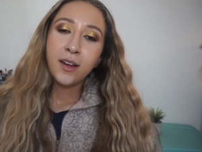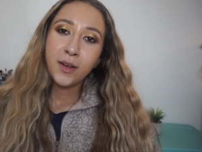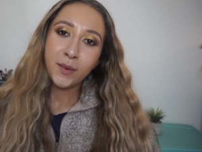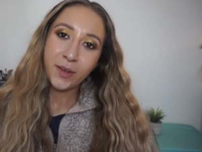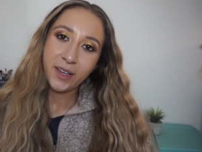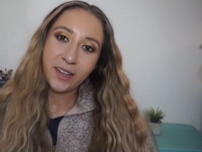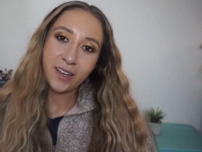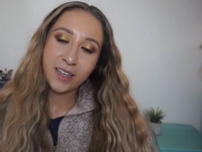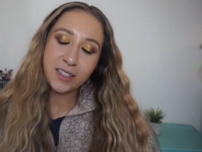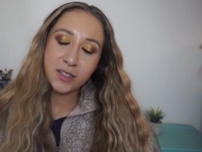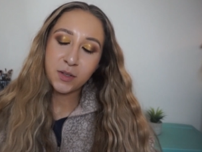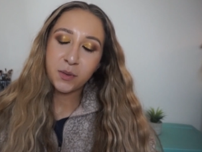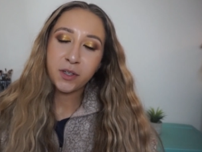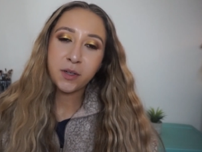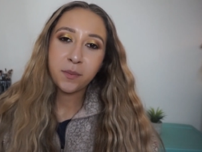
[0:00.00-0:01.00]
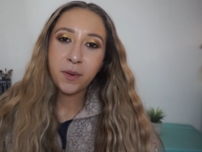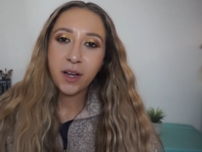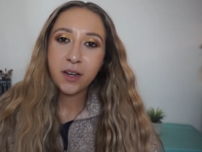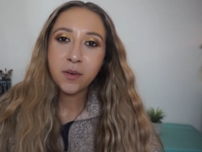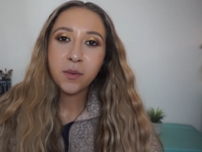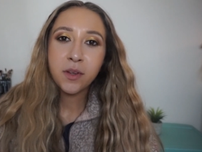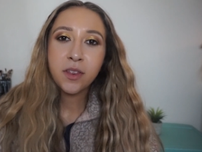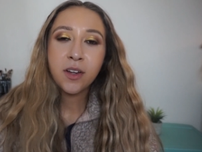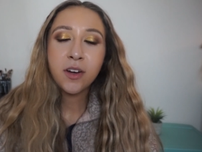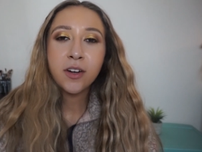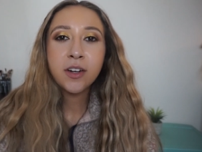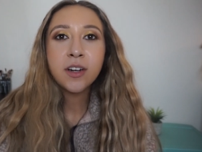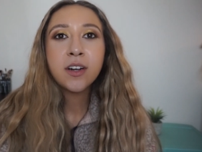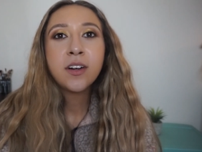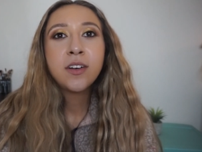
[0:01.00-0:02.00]
Okay guys, so we are back with
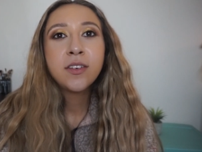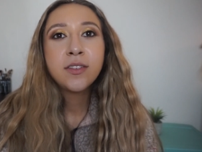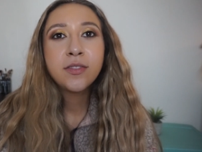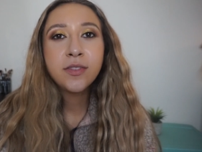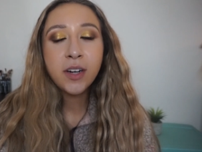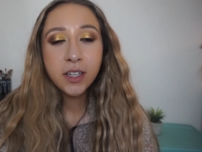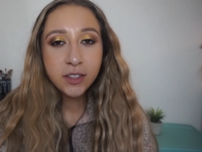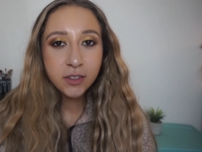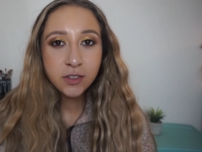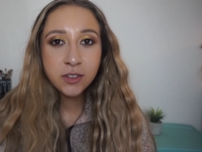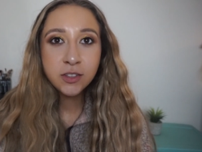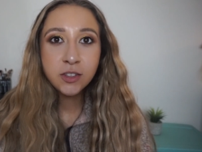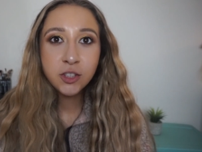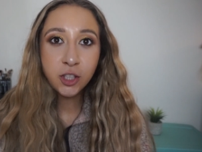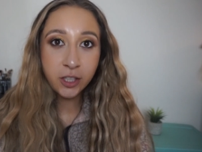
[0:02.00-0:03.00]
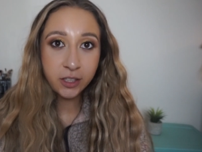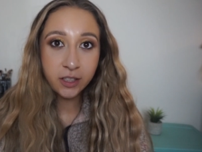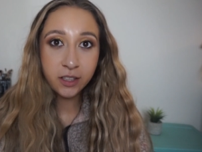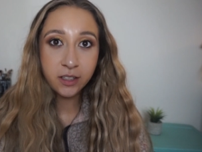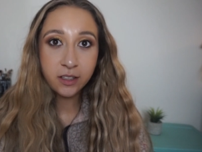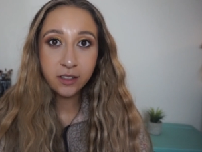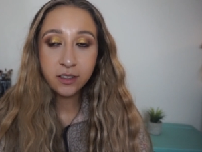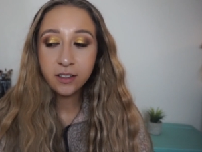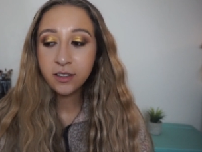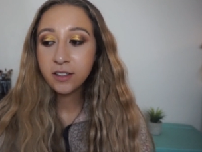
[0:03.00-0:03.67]
our final check-in.